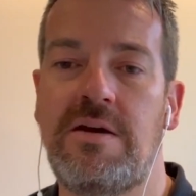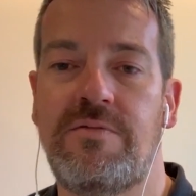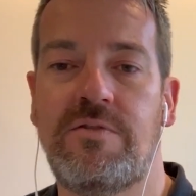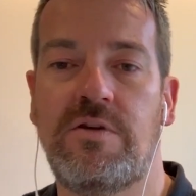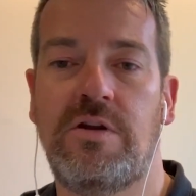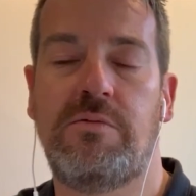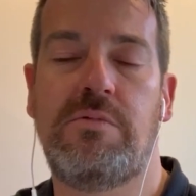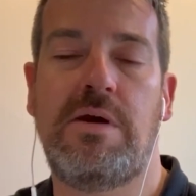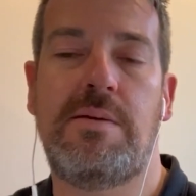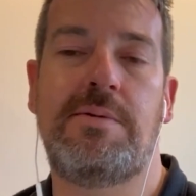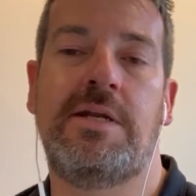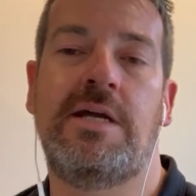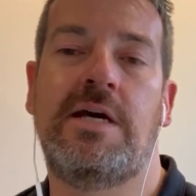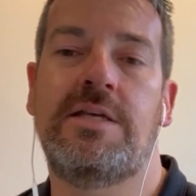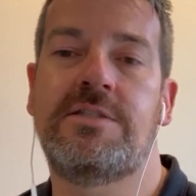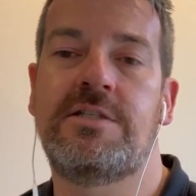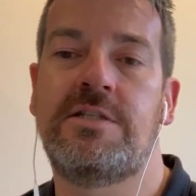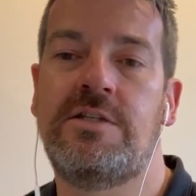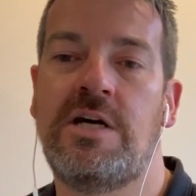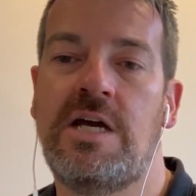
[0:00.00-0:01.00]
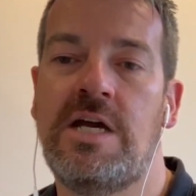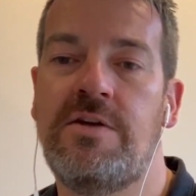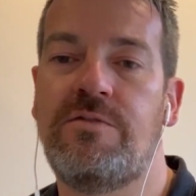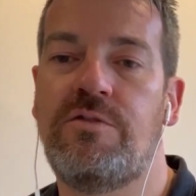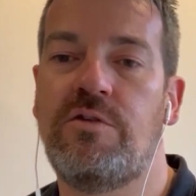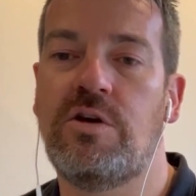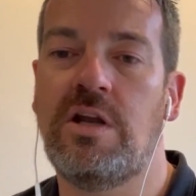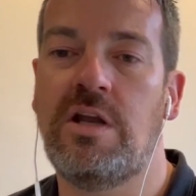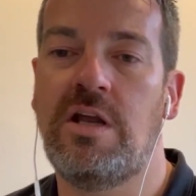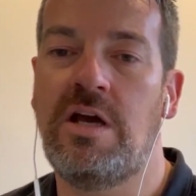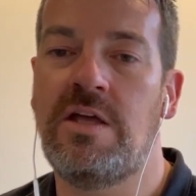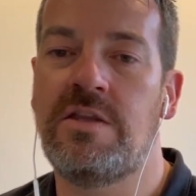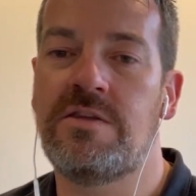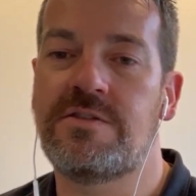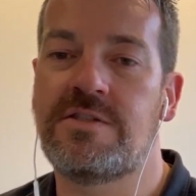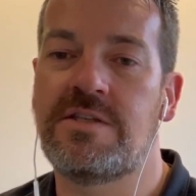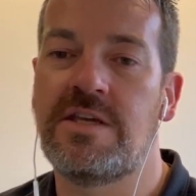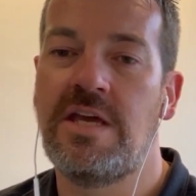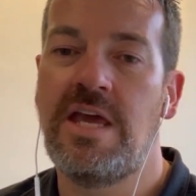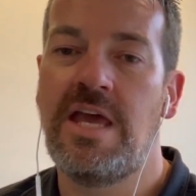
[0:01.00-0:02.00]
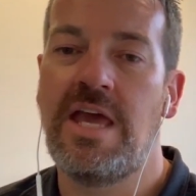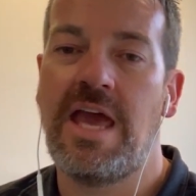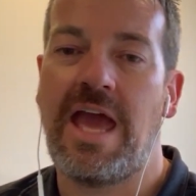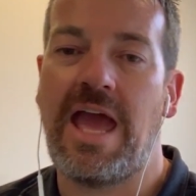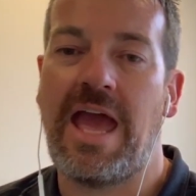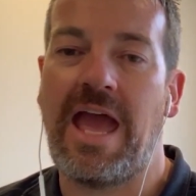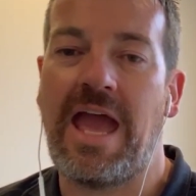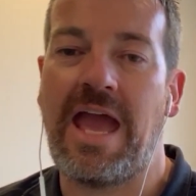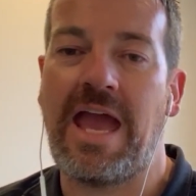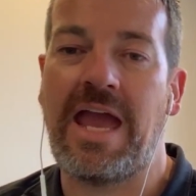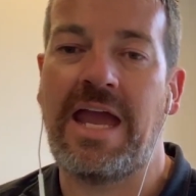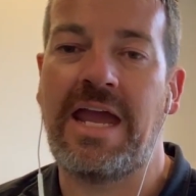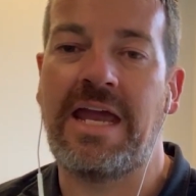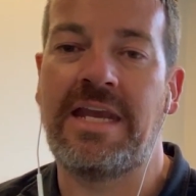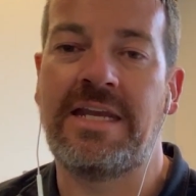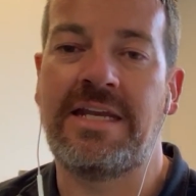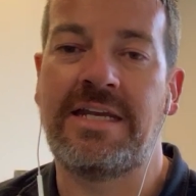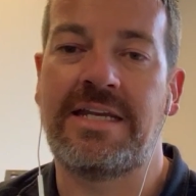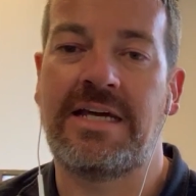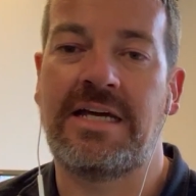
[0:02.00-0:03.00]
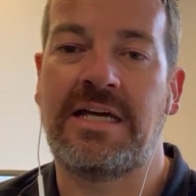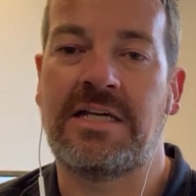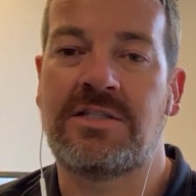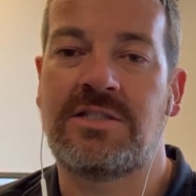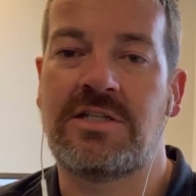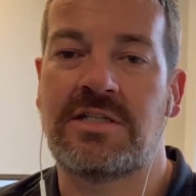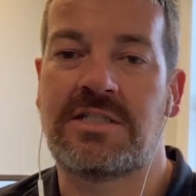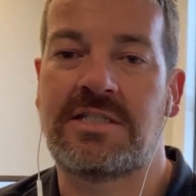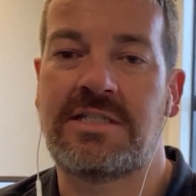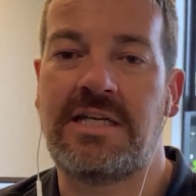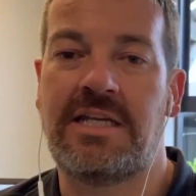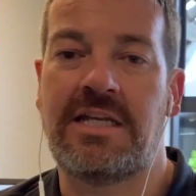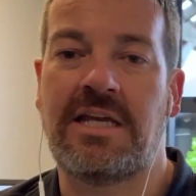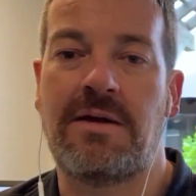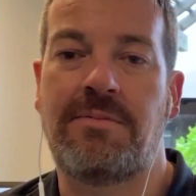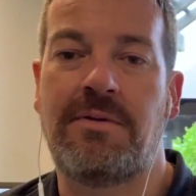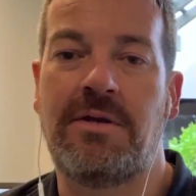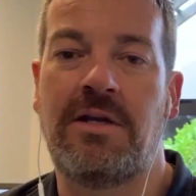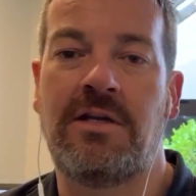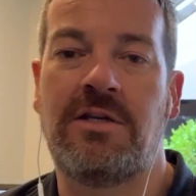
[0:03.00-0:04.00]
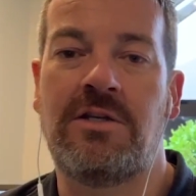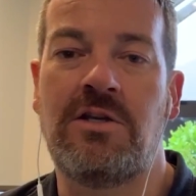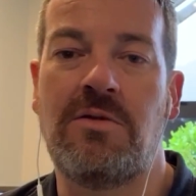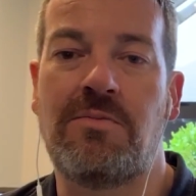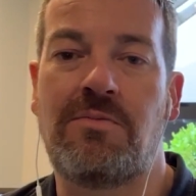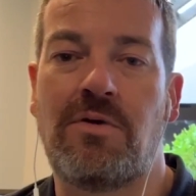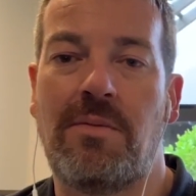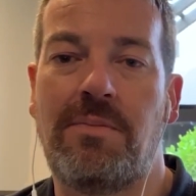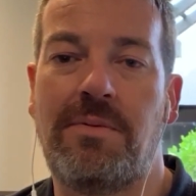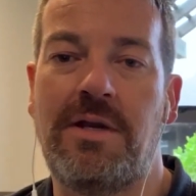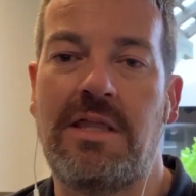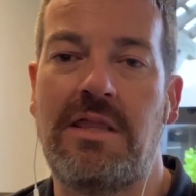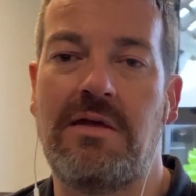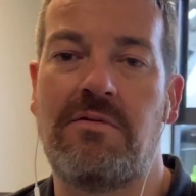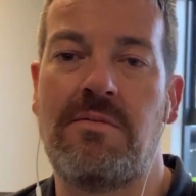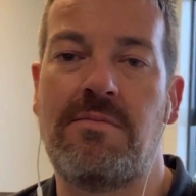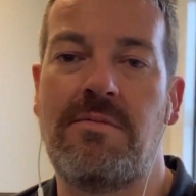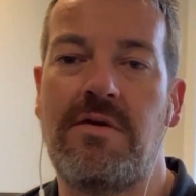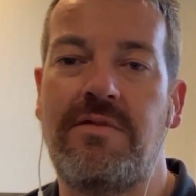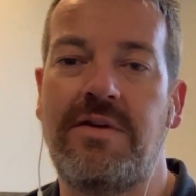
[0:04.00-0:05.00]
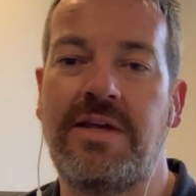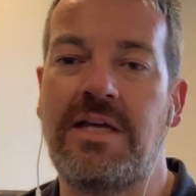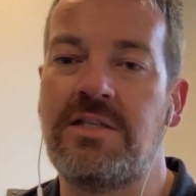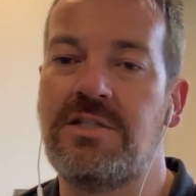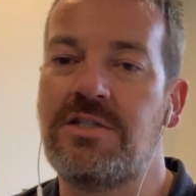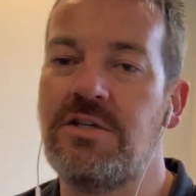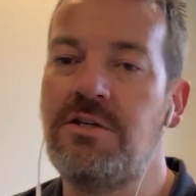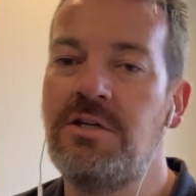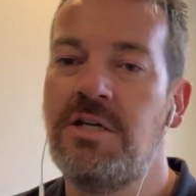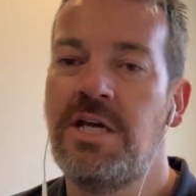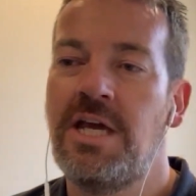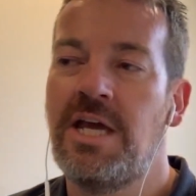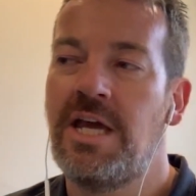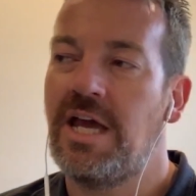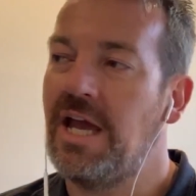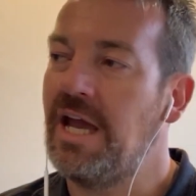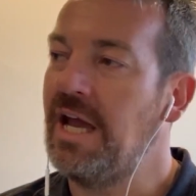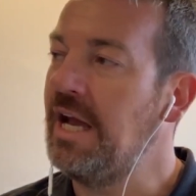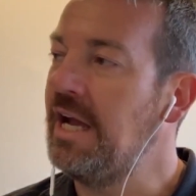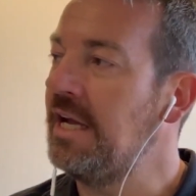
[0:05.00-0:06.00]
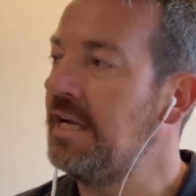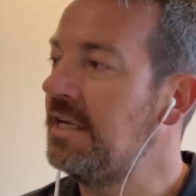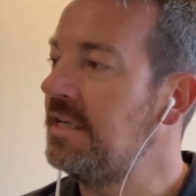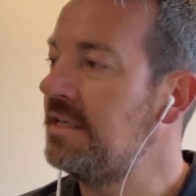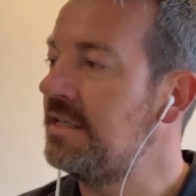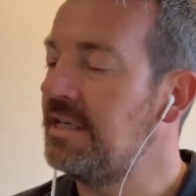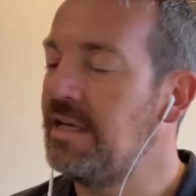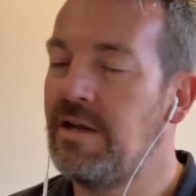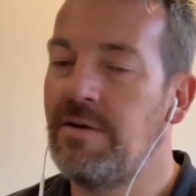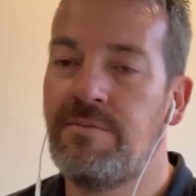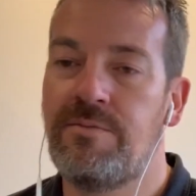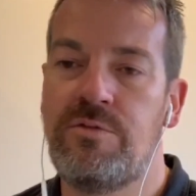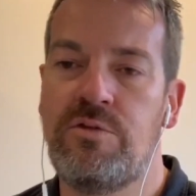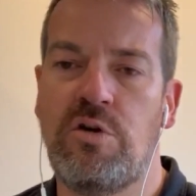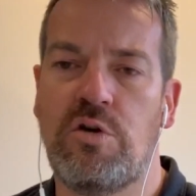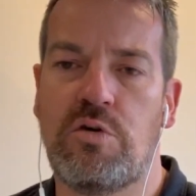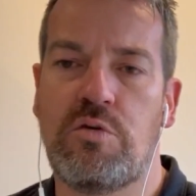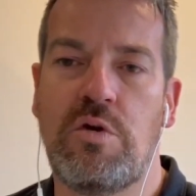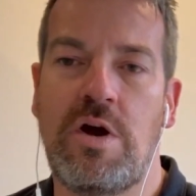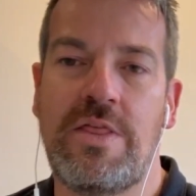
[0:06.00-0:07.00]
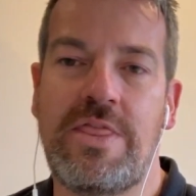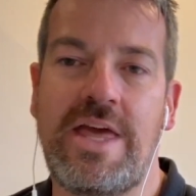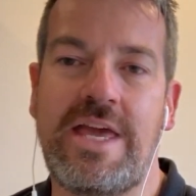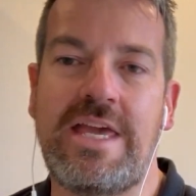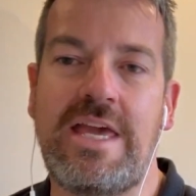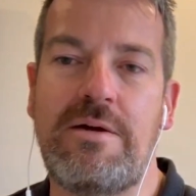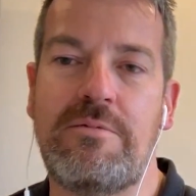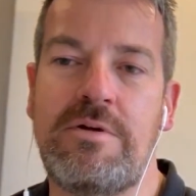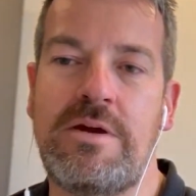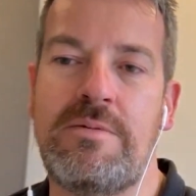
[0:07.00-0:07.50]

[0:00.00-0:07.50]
I've got a webinar tonight for clients and just setting up in a new property that we're moving into, and not quite there yet.